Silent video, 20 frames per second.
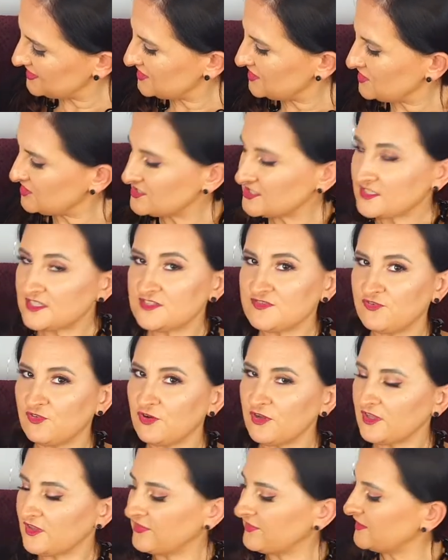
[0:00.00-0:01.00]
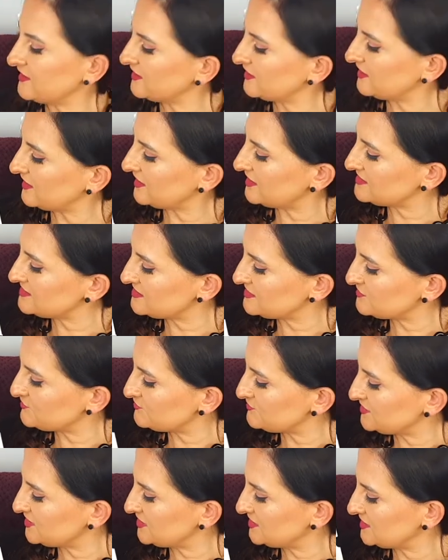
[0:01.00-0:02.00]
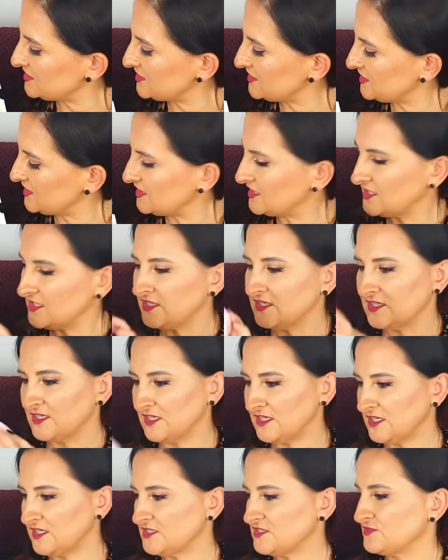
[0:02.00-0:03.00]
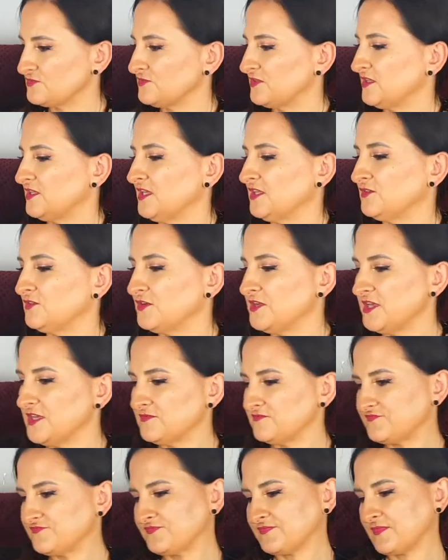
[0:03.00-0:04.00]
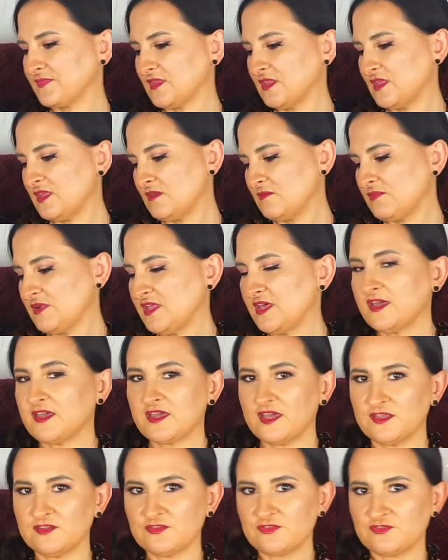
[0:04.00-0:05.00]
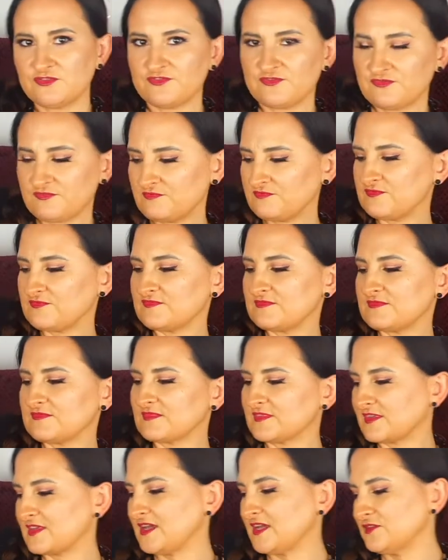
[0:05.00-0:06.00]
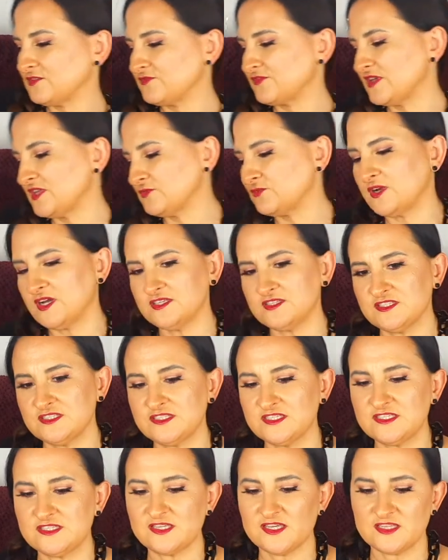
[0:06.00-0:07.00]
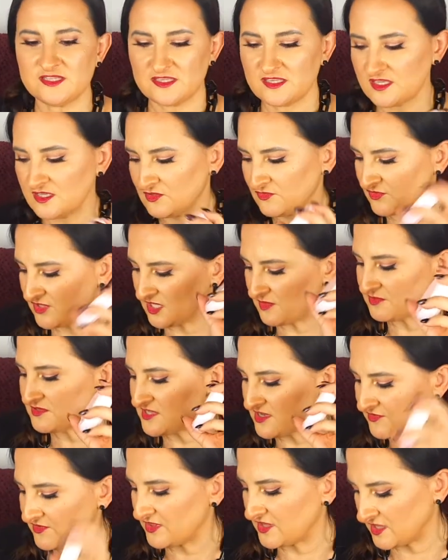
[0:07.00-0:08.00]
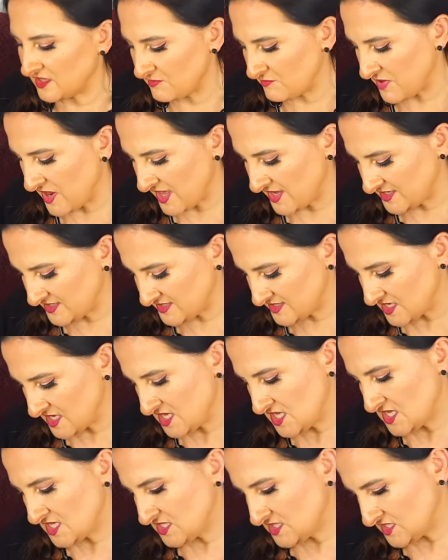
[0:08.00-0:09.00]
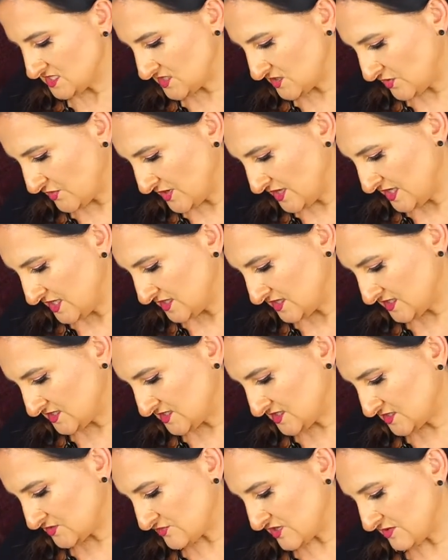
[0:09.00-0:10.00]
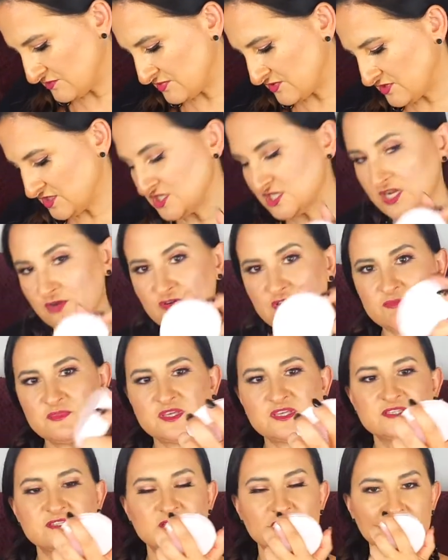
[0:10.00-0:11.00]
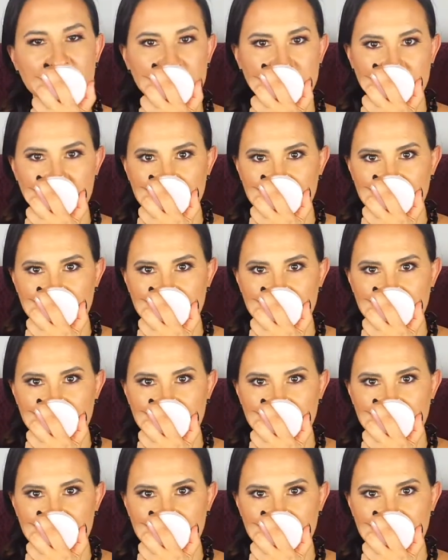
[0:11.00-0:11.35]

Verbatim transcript: So this foil thing, guys, is really, it's really annoying. But I kind of get why they did that. Kind of keeps everything in place. So this is Cranberry Shower Mixer.